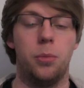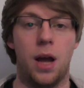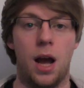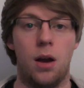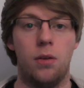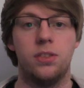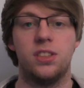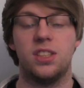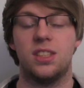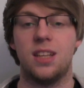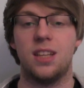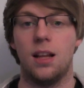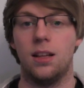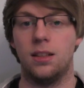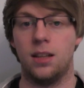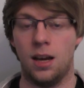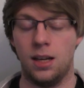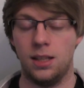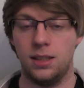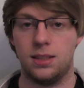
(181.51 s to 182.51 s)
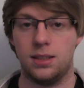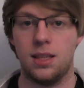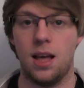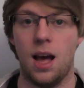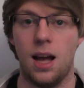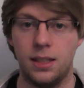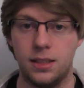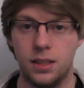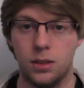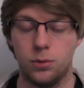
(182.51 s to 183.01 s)
now, Satella Knights, that
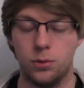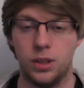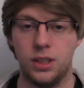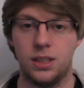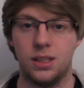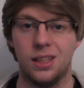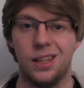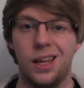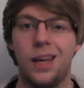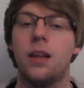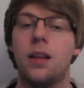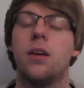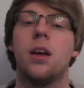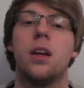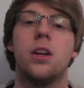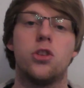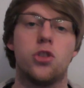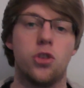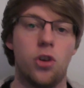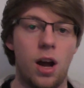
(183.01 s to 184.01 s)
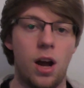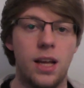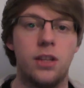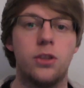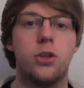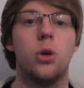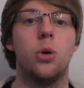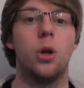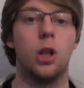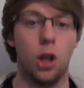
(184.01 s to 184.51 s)
I did recently, and I'm going to try
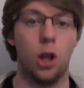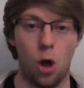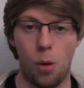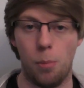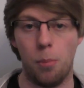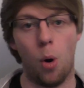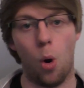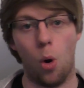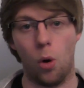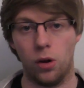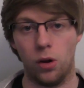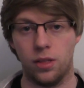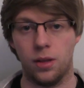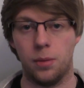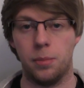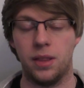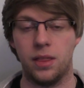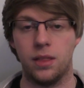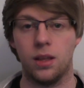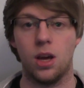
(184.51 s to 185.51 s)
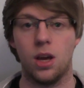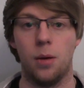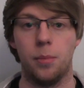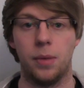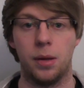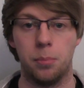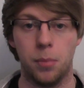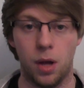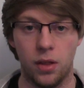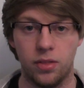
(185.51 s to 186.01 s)
and do a lot more of them in the
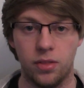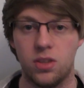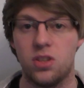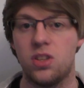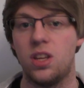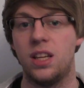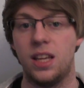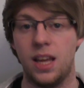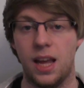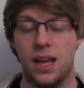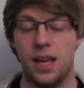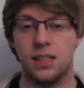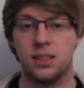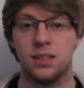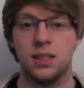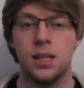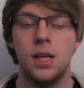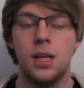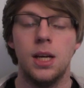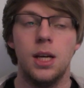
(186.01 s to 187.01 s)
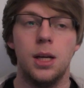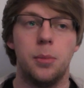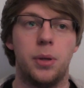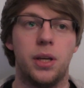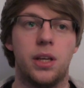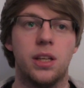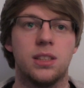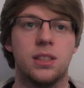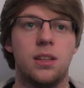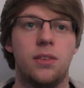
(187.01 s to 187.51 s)
coming months and years,
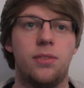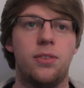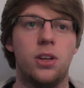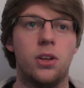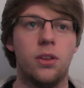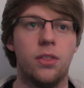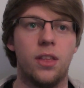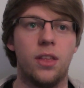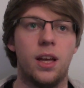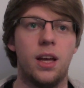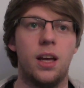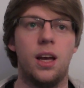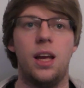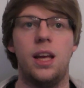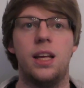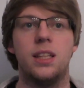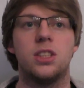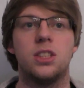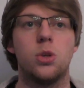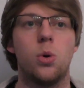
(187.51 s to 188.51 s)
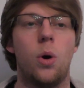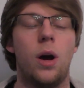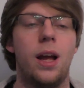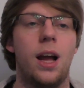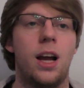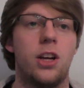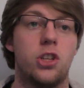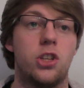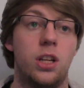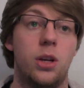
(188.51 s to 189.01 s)
because I feel that it's
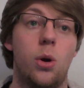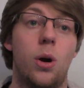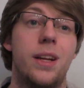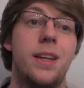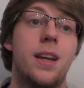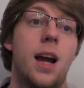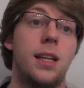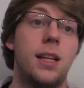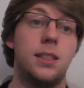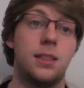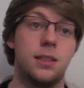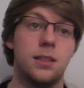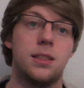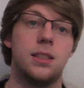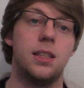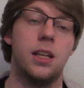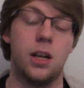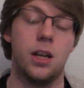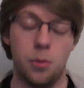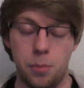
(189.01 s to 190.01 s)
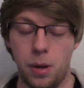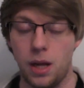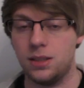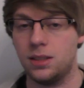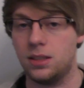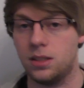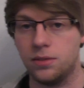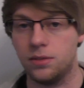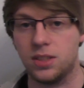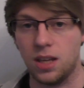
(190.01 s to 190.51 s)
actually quite nice to see a
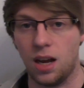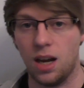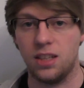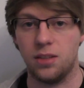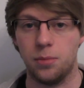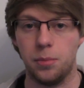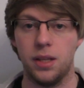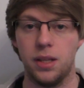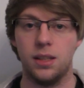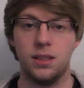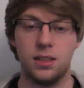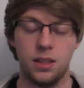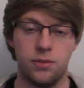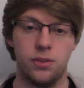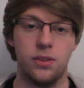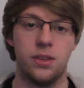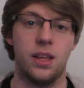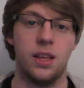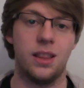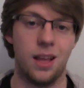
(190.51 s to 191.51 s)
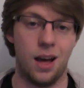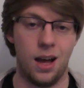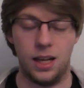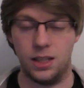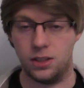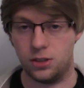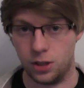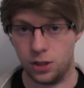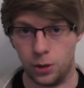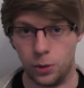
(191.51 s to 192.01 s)
competitive side of me, the different thing that I
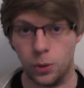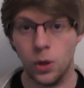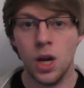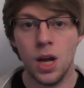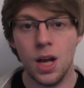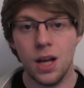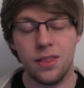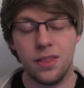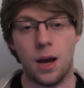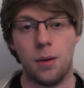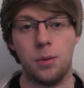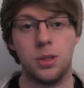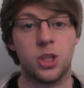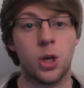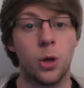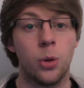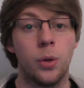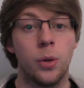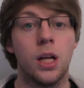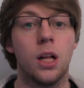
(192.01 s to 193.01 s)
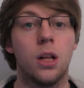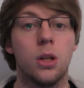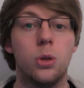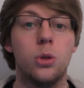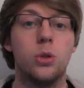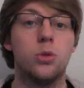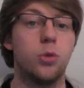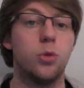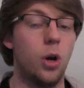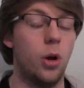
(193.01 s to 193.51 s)
do. Now, it's going to
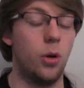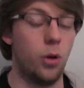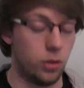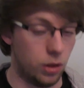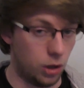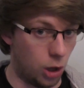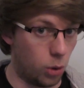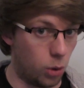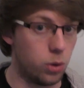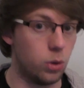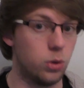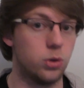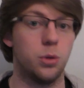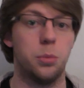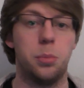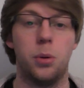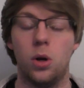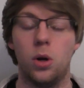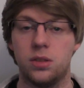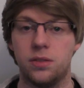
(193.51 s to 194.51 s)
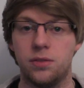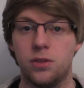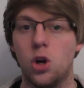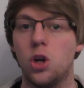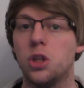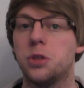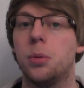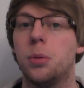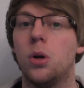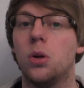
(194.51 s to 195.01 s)
include locals reports, of
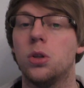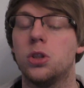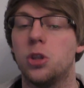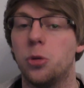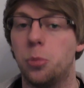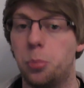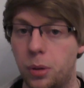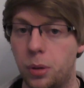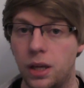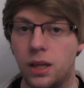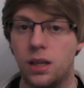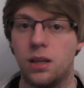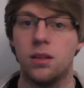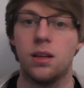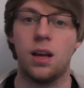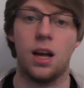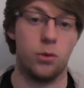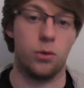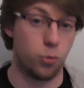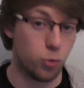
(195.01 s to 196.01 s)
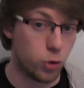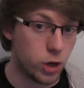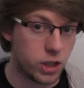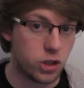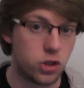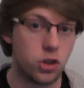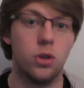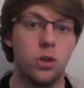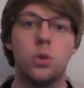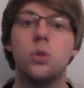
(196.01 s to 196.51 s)
course, but also big kind of
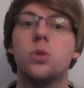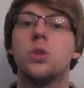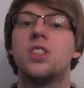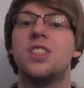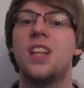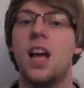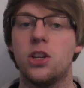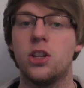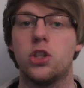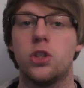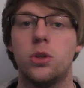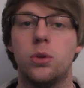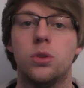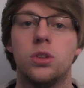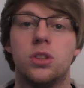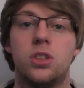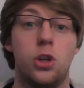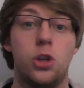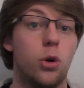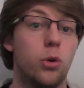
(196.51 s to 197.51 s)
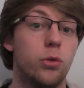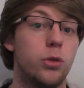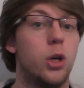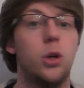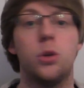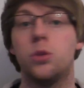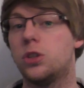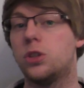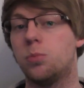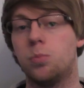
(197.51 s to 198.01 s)
regionals, nationals,
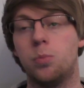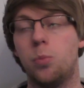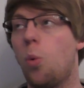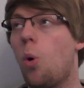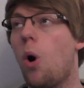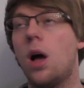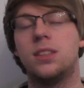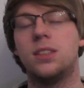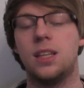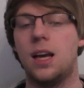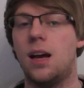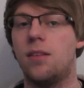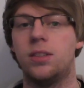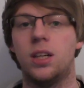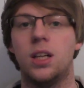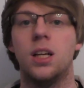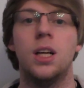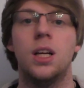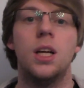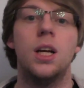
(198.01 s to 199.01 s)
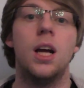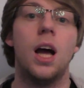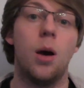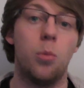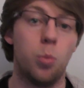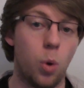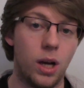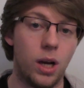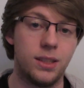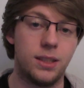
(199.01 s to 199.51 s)
Euros, whatever,
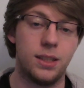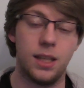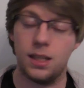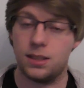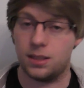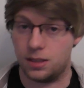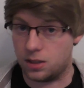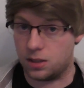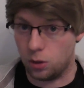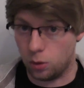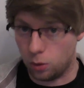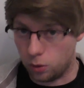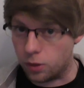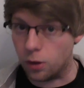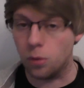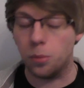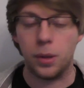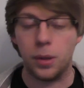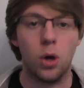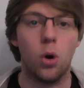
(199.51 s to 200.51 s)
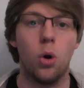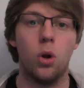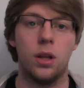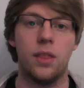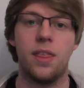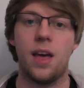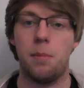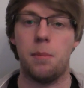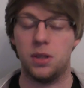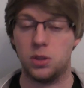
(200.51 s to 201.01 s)
and YCSs, there'll be all
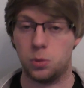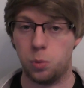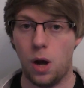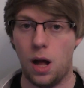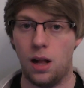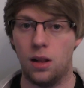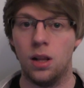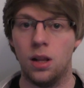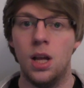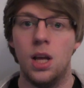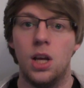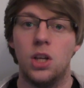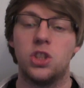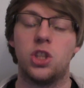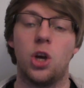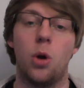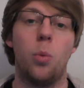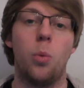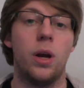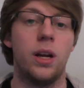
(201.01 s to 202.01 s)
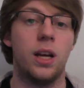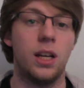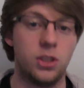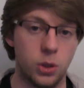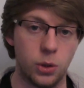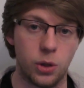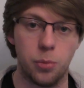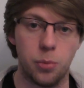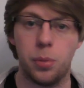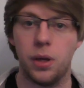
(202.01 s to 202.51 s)
of them as well. So when I
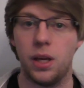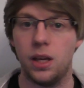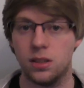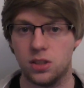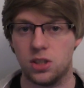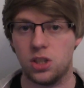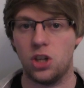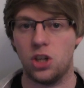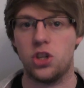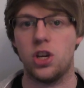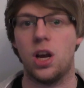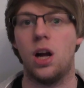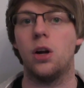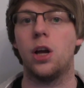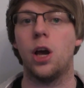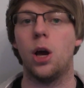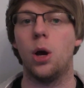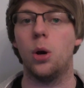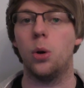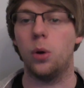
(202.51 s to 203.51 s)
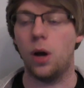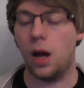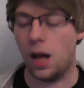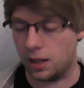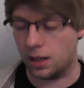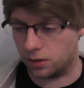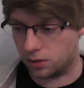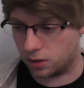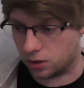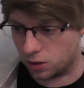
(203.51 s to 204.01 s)
do compete and such, I'll go and